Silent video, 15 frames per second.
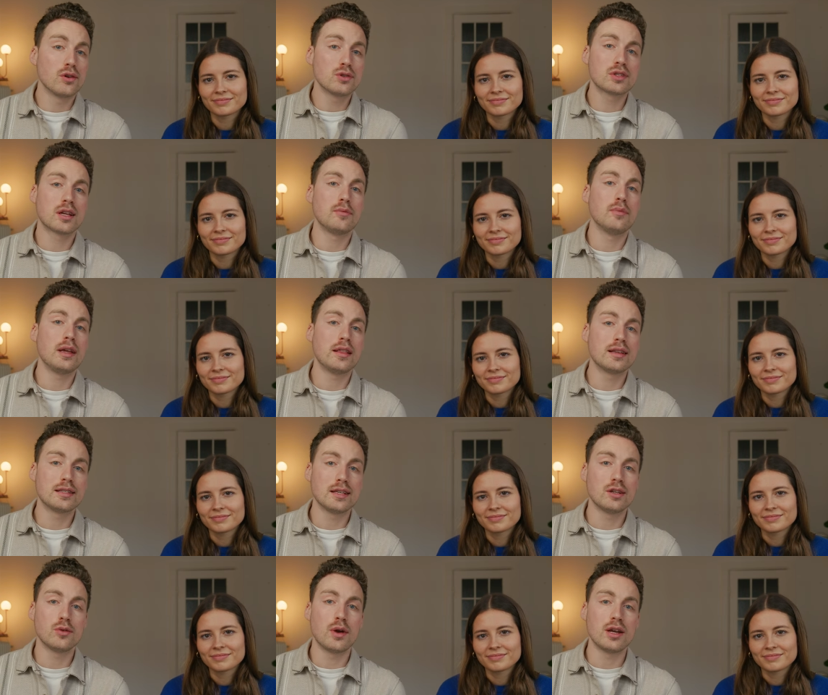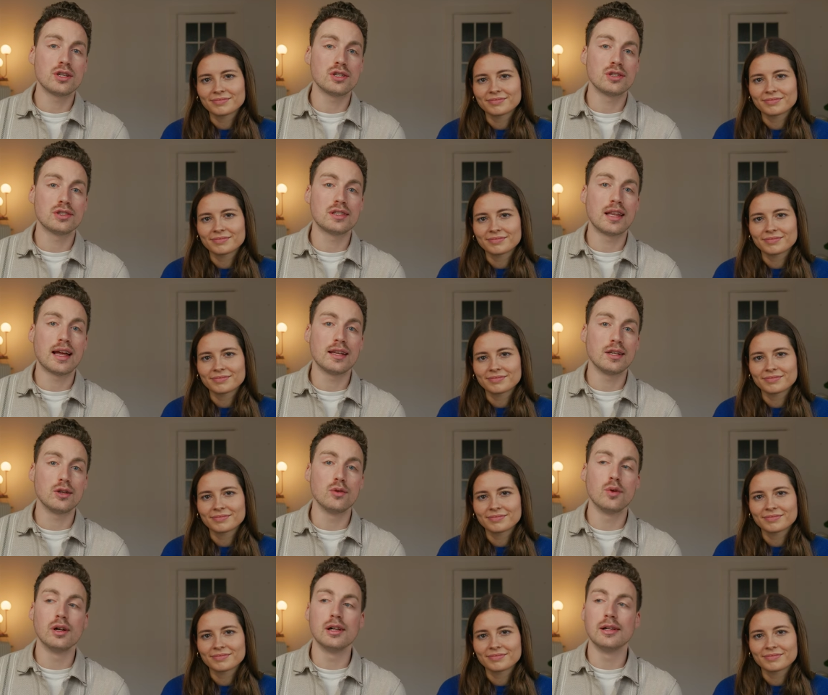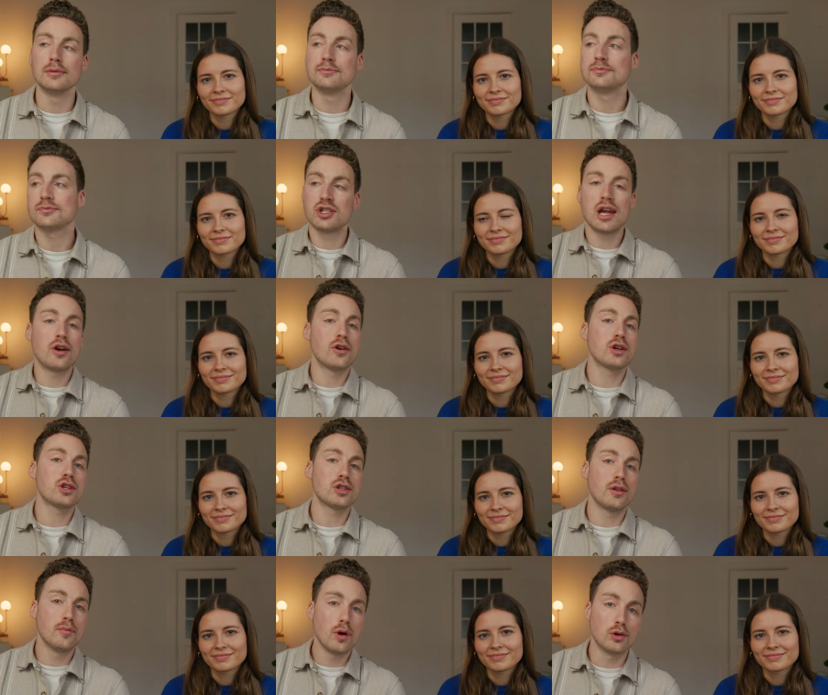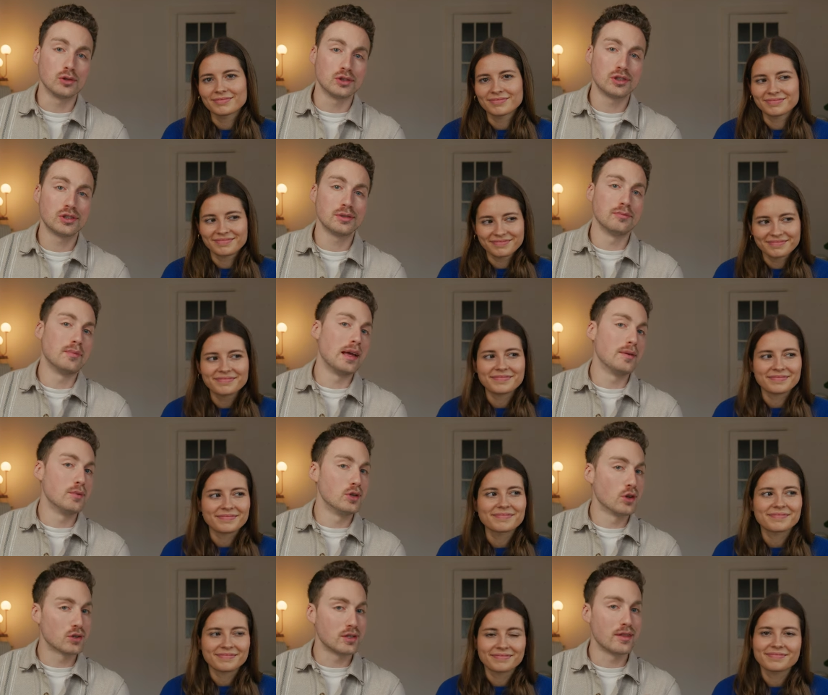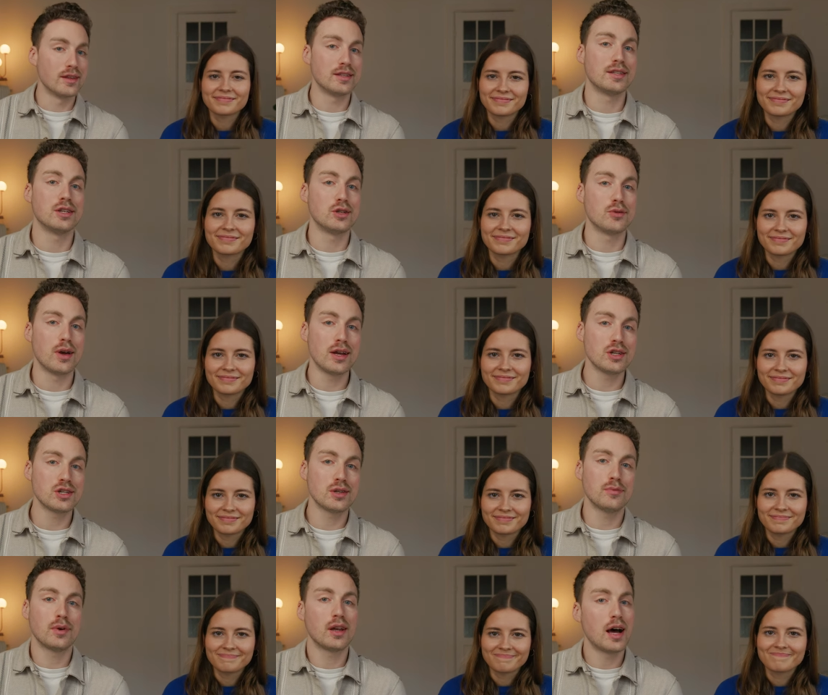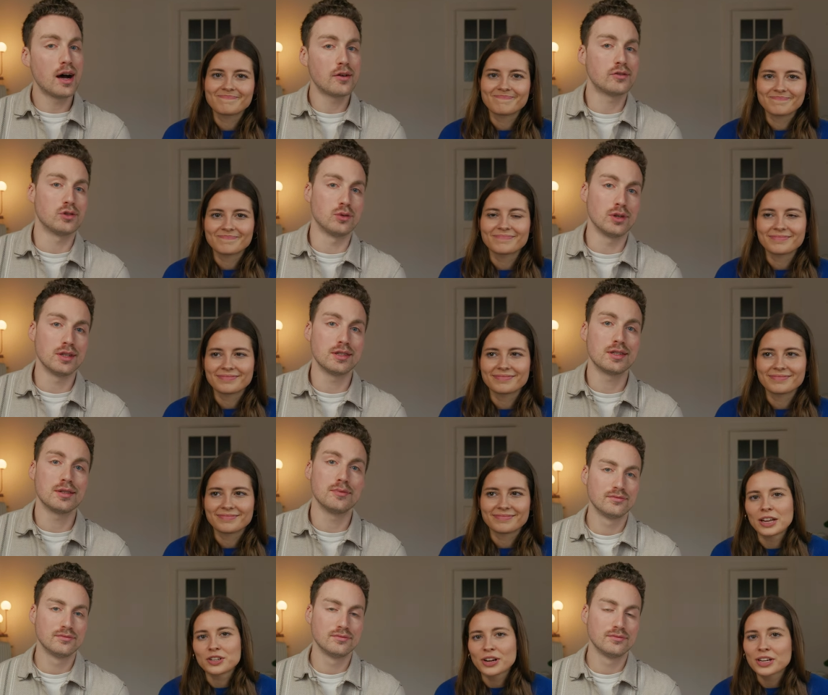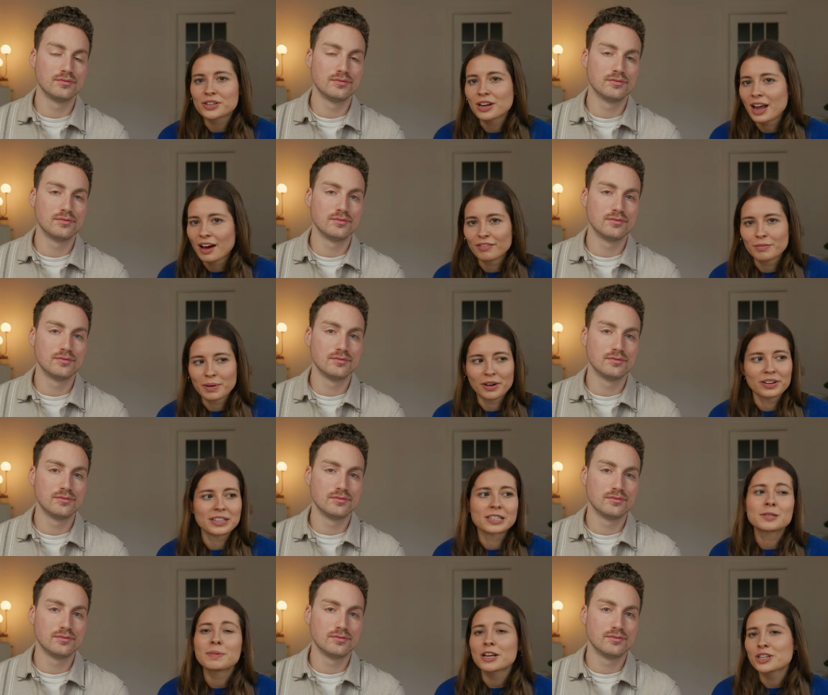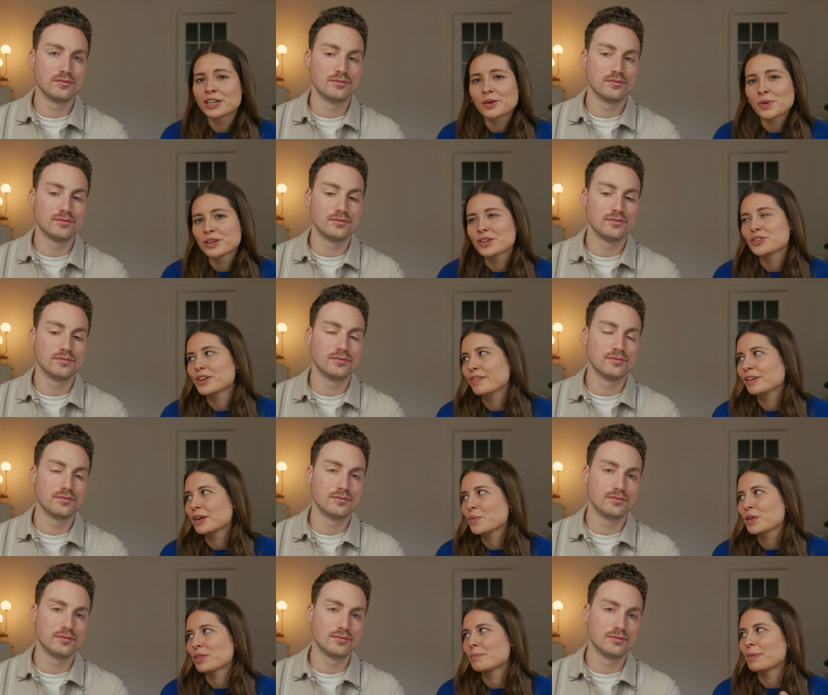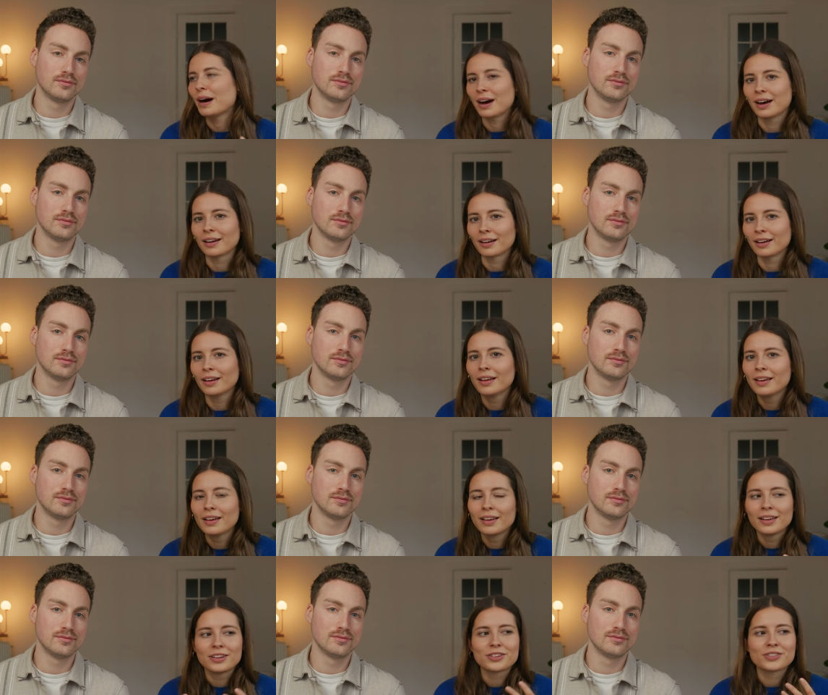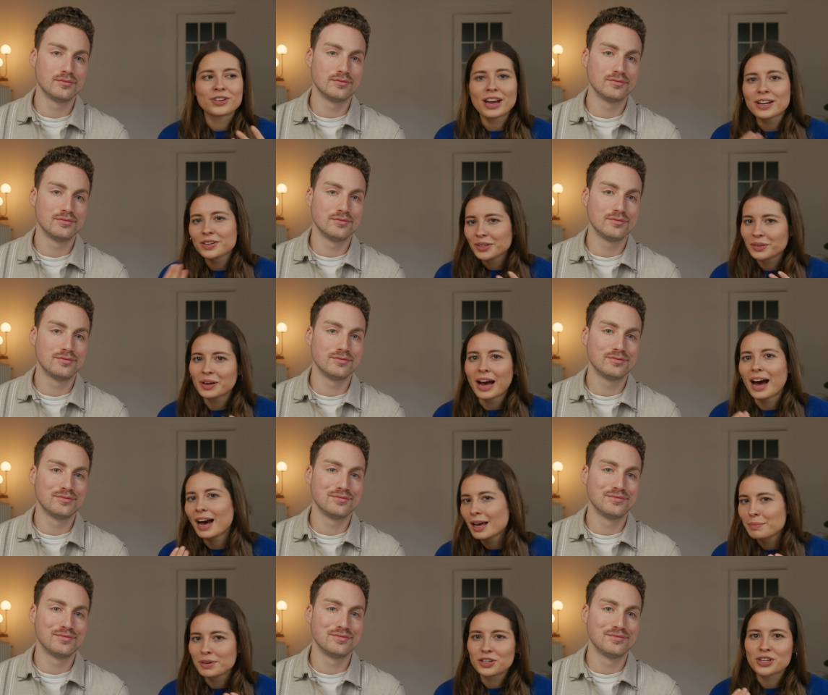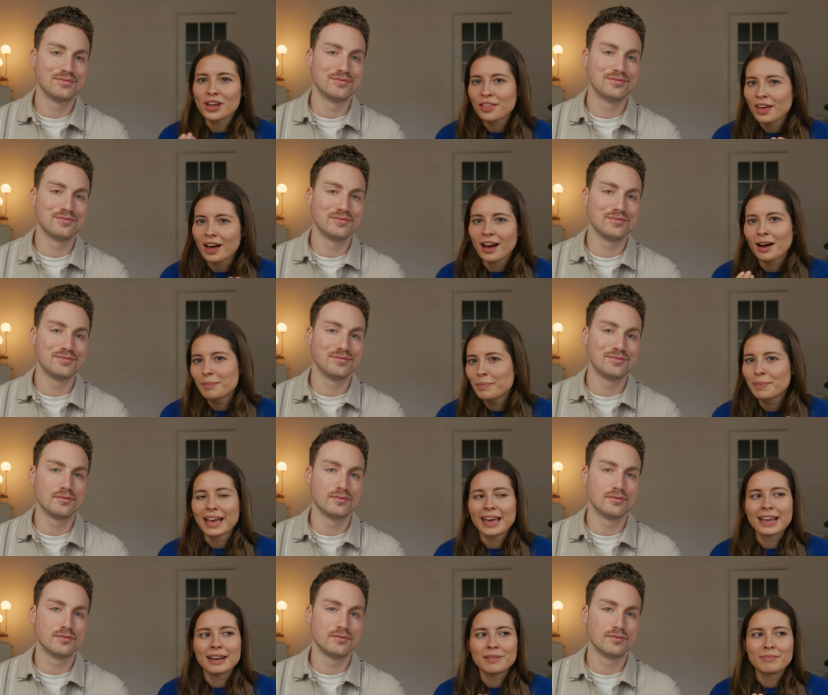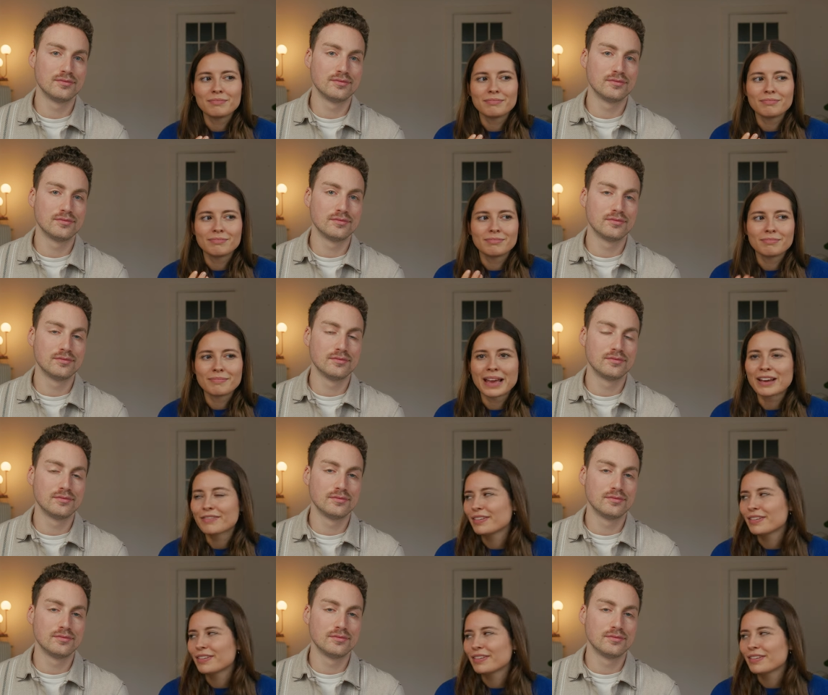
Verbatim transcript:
Speaker 1: those can be the situations that you will cherish the most. Maybe not in this situation, but afterwards.
Speaker 2: And try to laugh about it, especially when you're traveling with a partner. Try to hype each other up and make